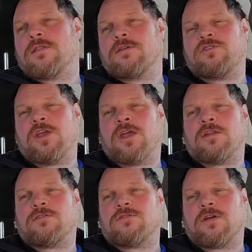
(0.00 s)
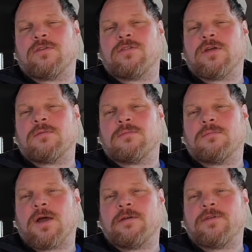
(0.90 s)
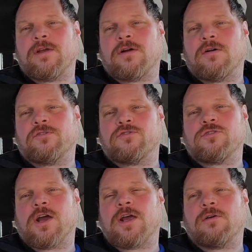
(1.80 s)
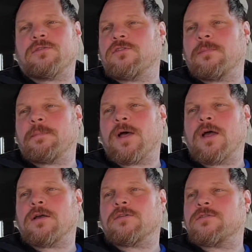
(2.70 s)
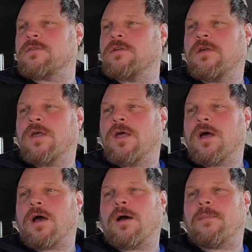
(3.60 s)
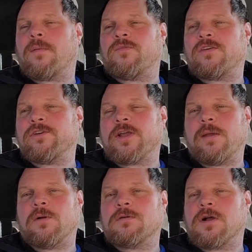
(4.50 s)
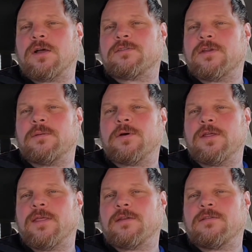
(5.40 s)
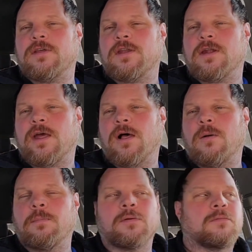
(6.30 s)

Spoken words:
the chance, other than my vehicle, to try out the jump box. I've never came across anybody that's needed help.